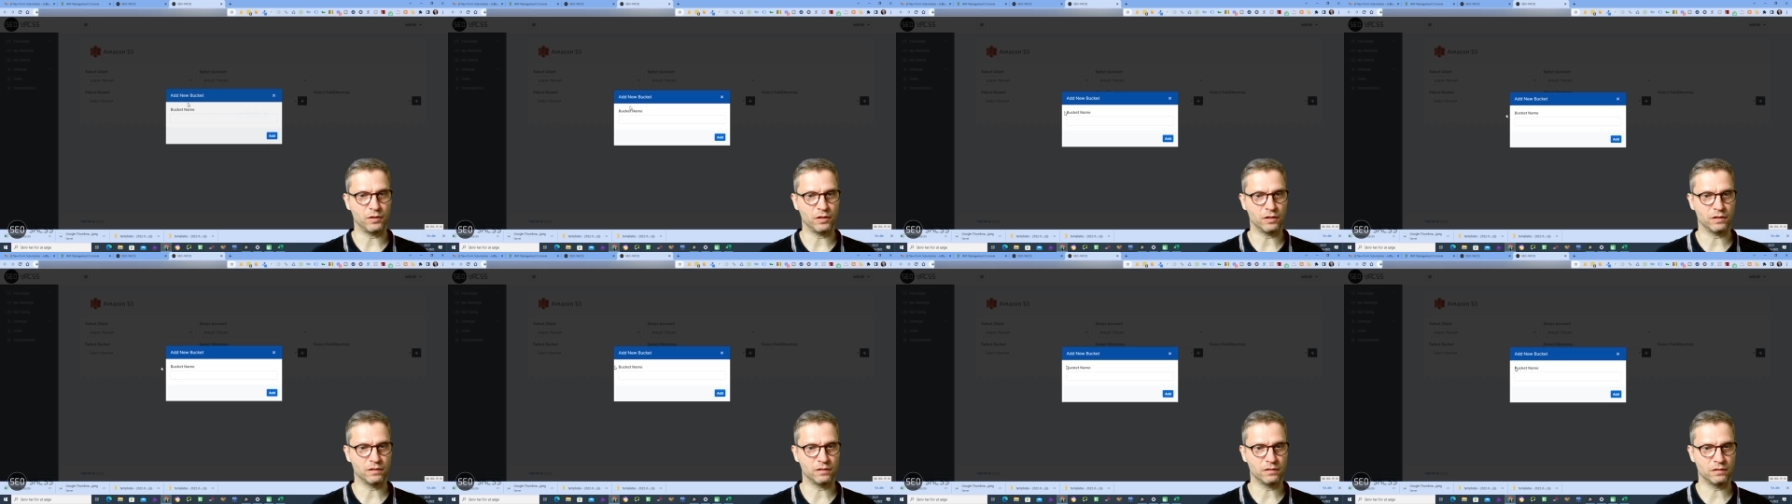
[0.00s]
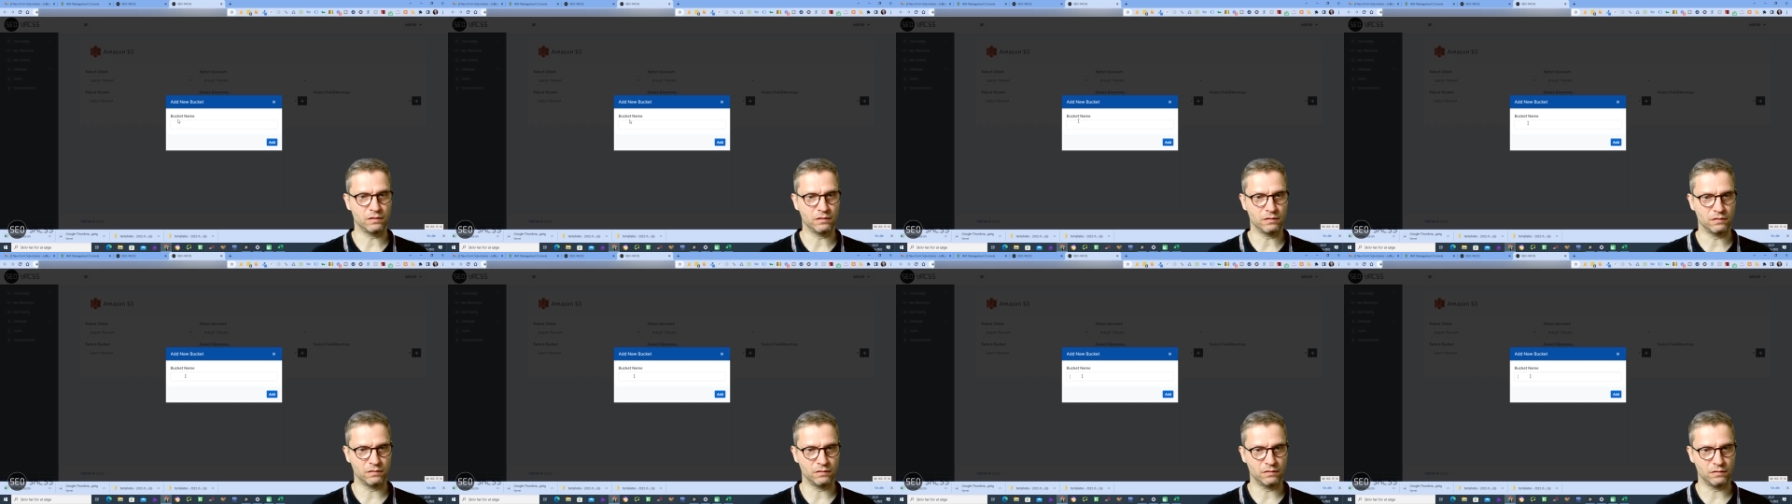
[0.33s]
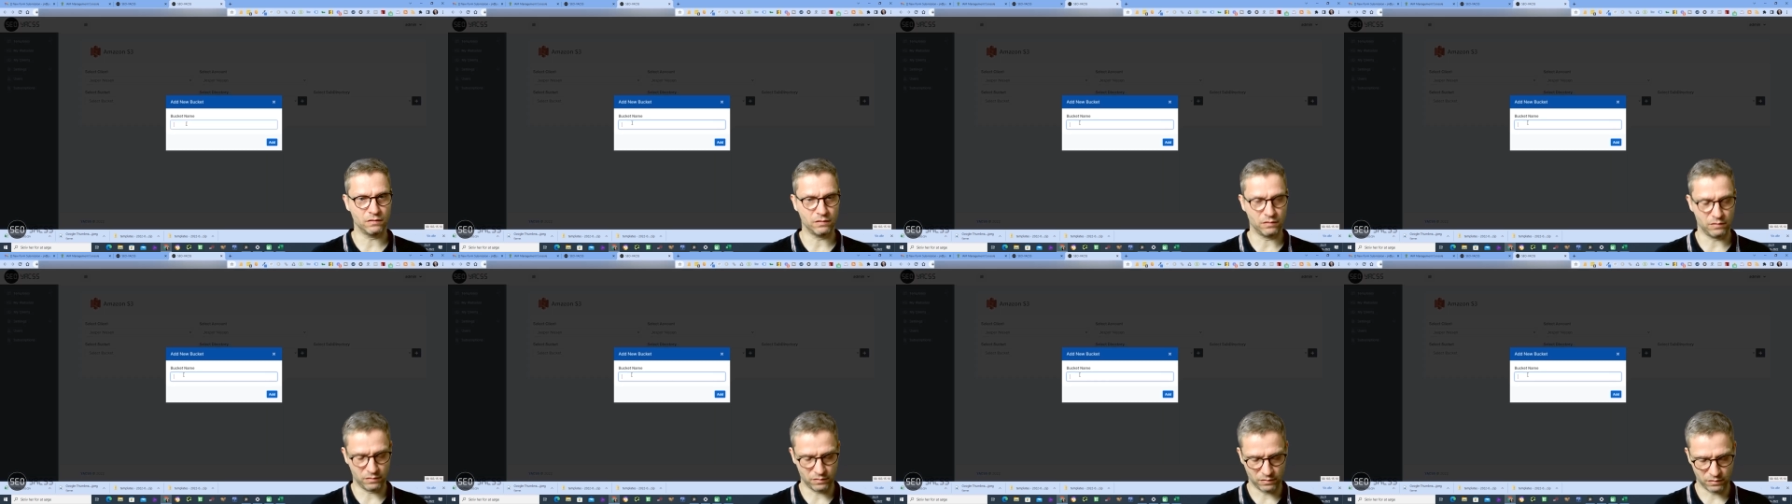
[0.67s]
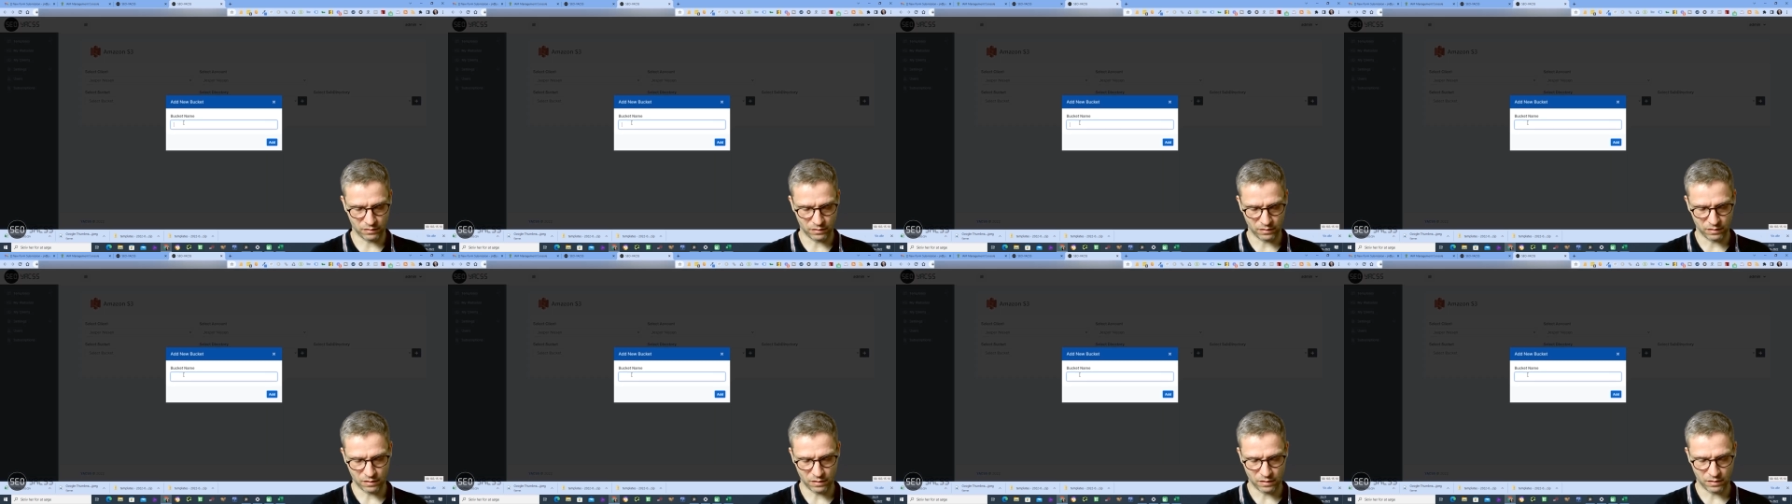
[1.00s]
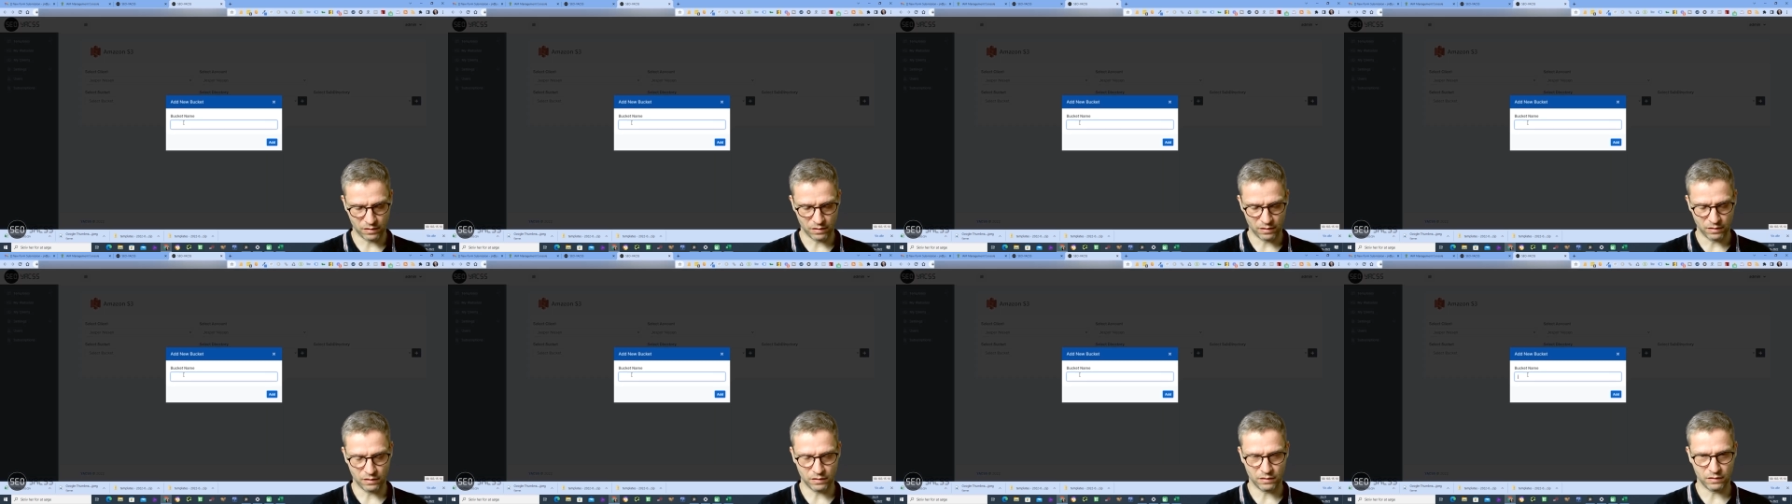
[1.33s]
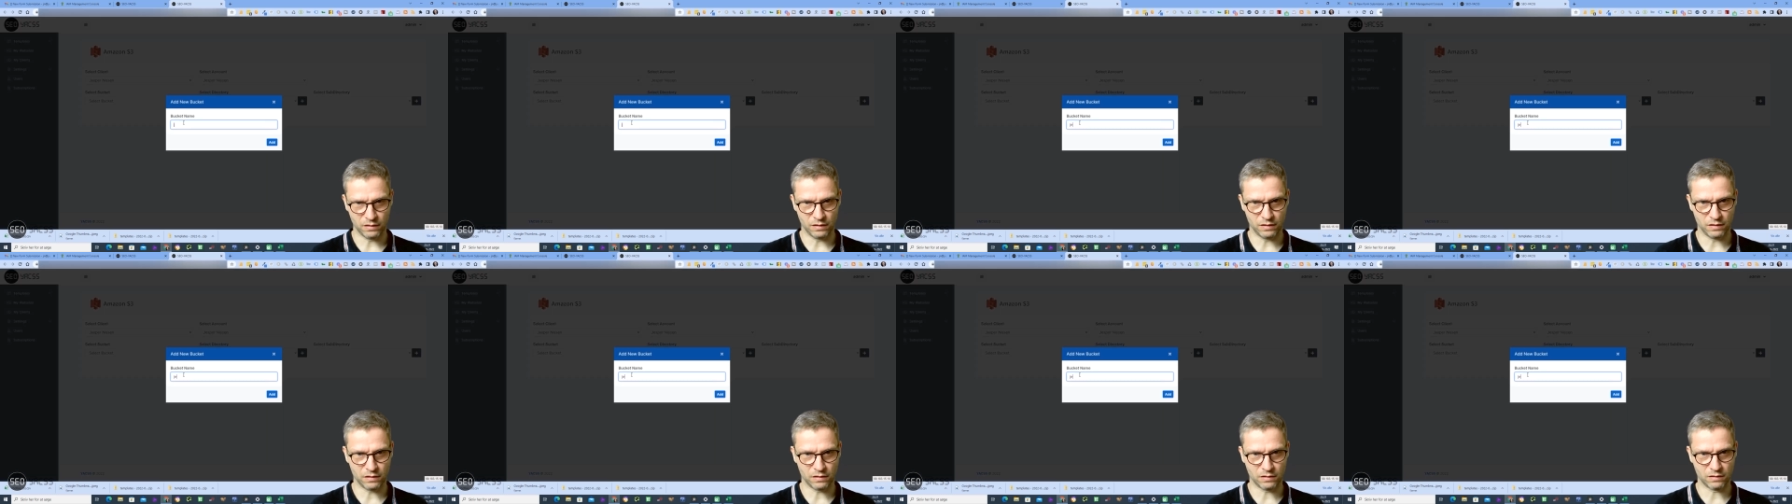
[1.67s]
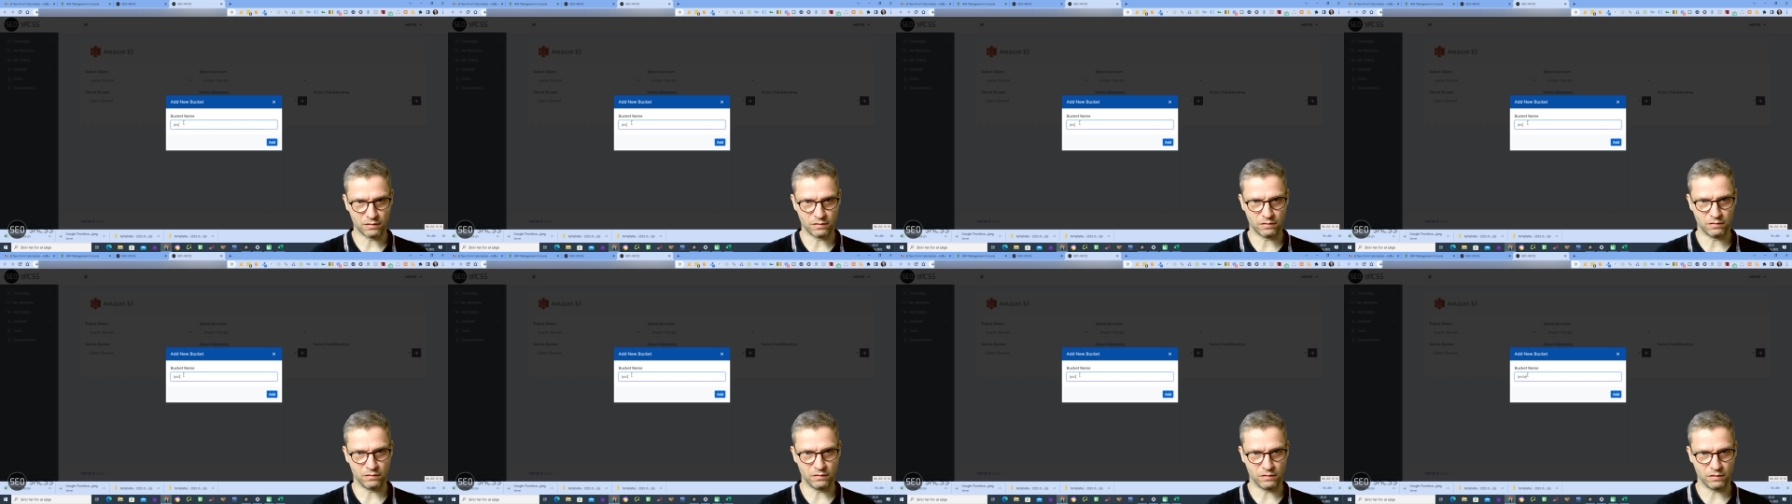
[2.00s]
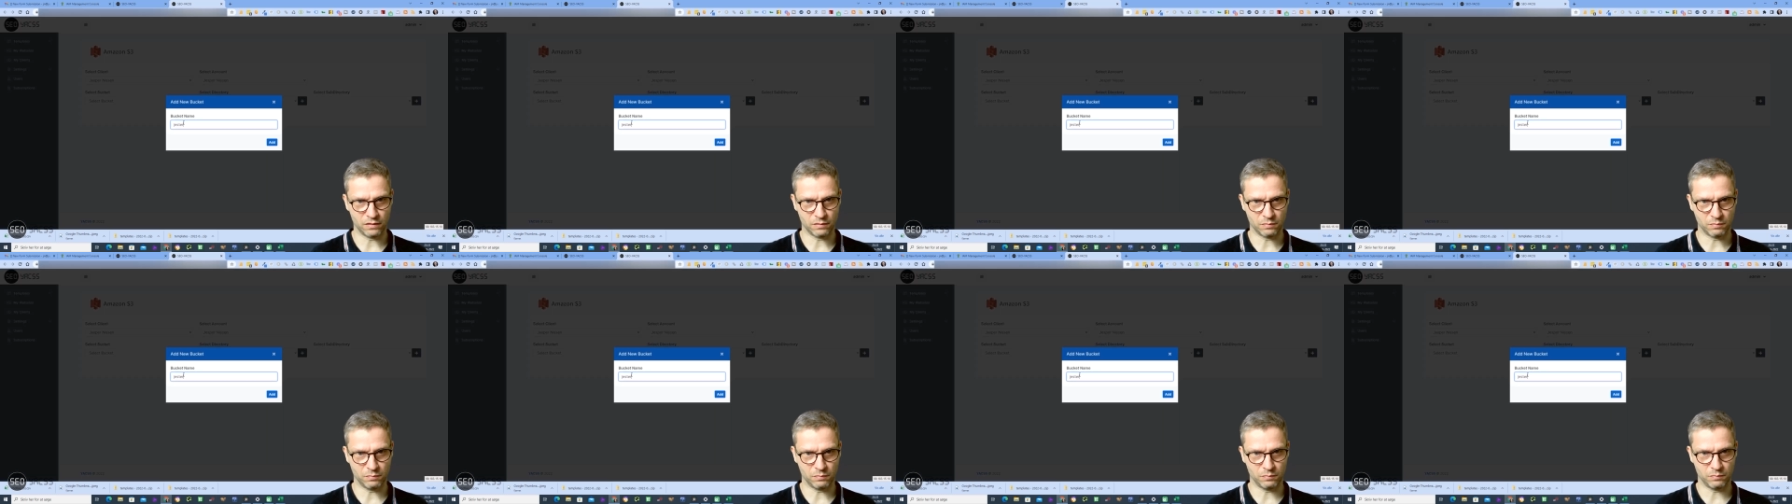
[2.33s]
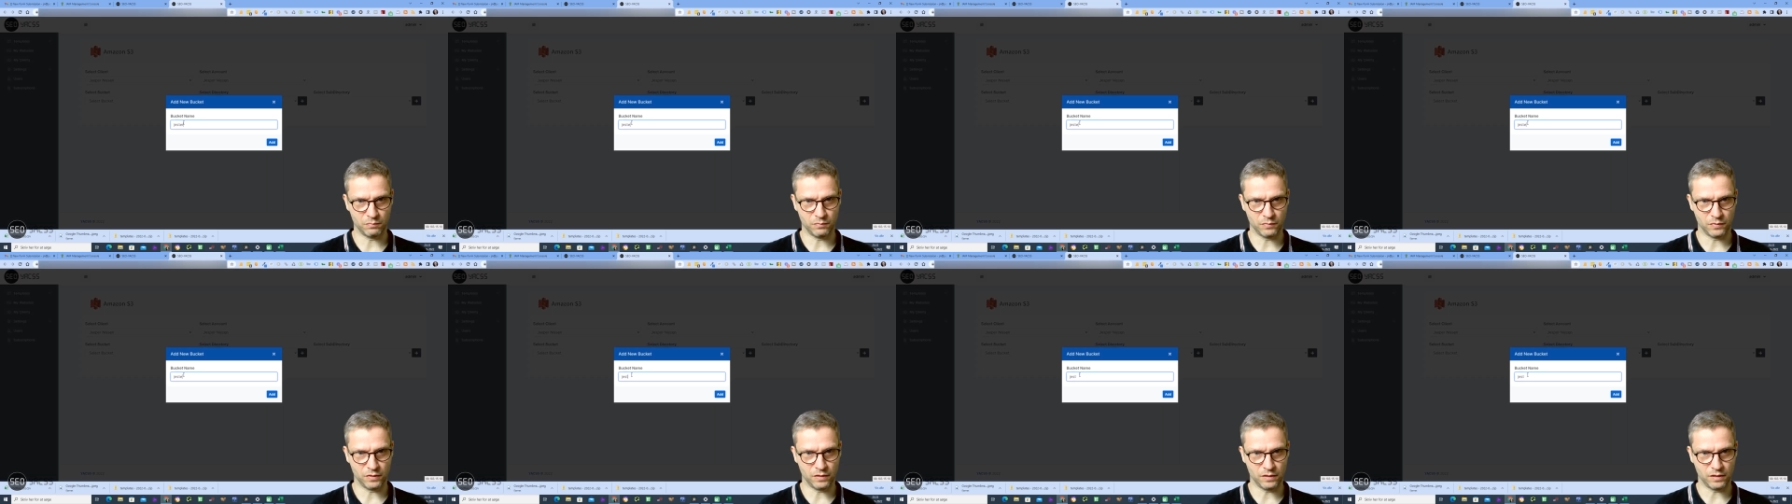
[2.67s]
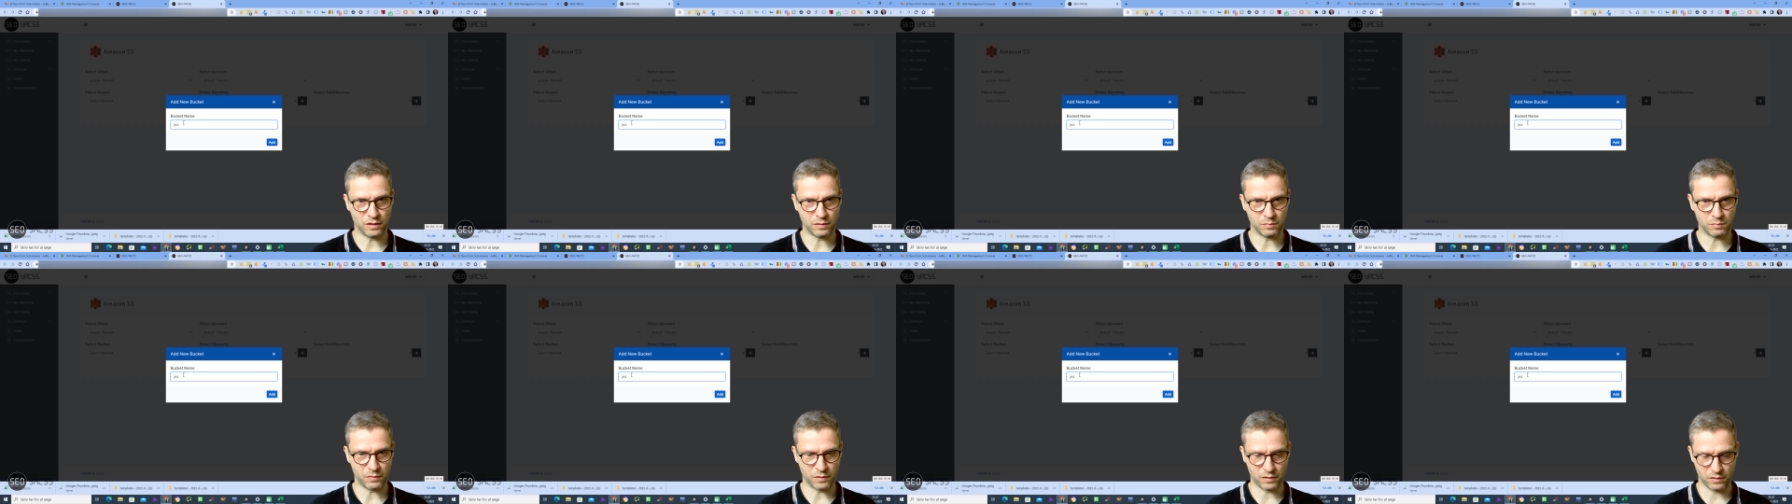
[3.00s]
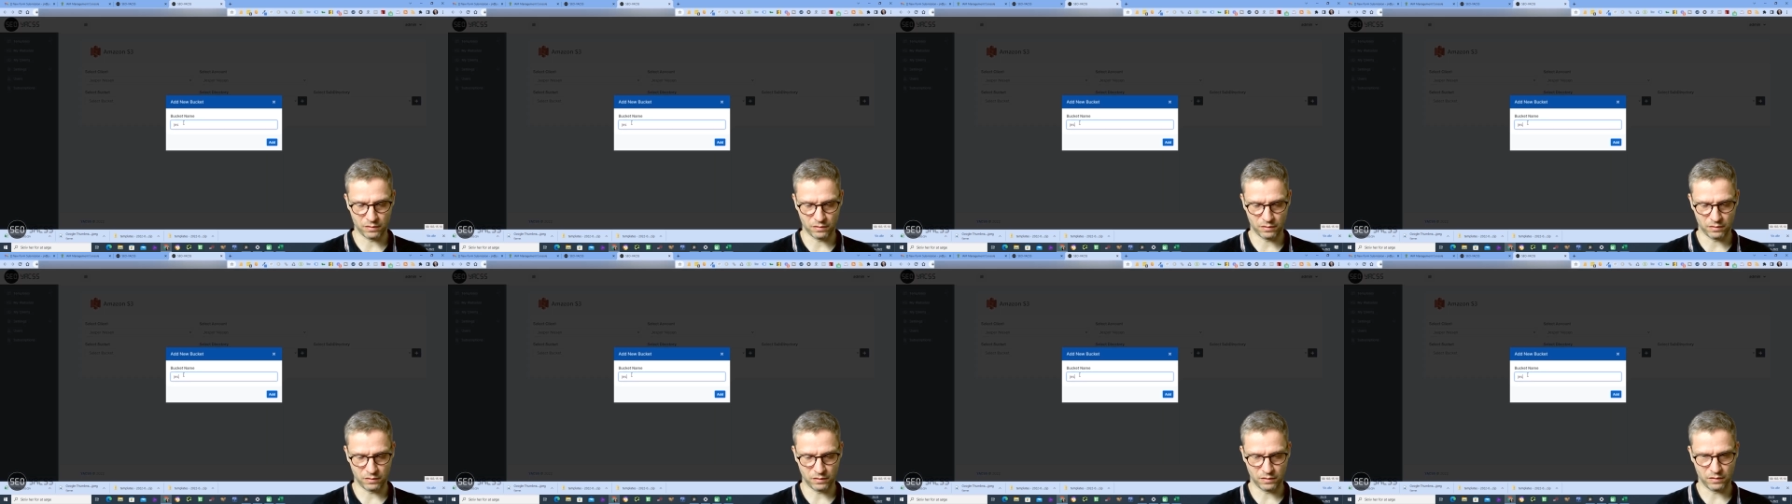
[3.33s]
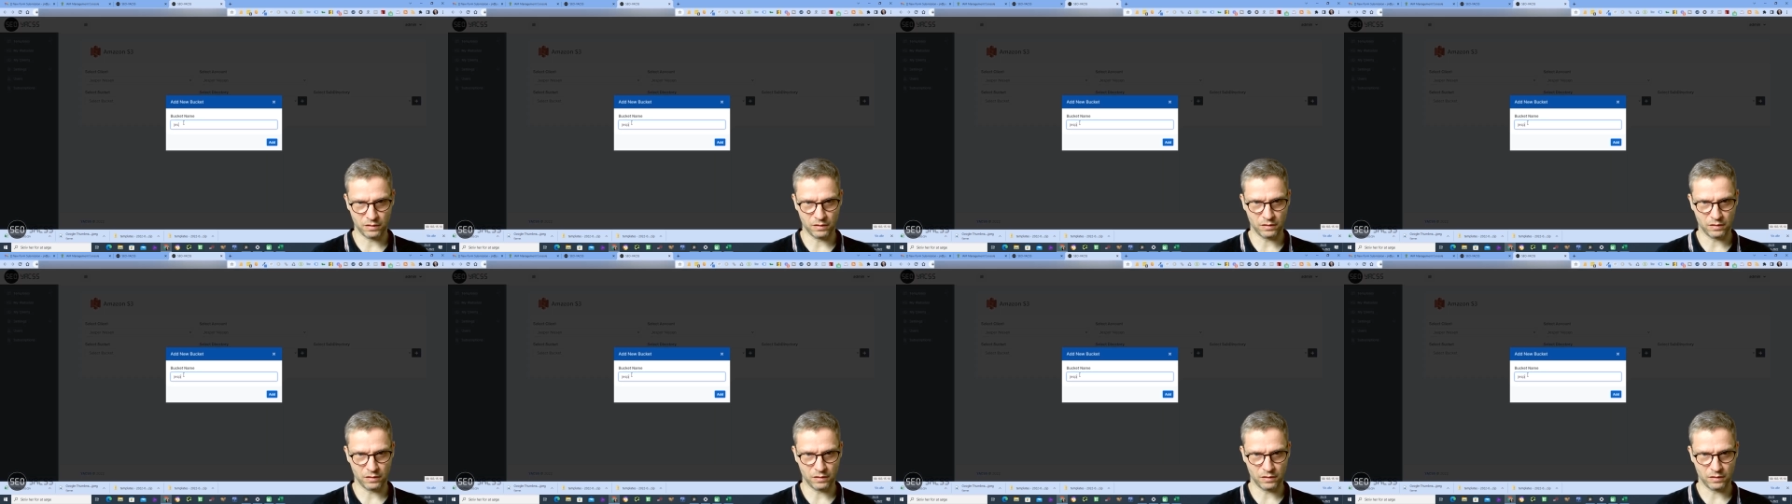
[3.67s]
the bucket. Yes, yes, Jesper.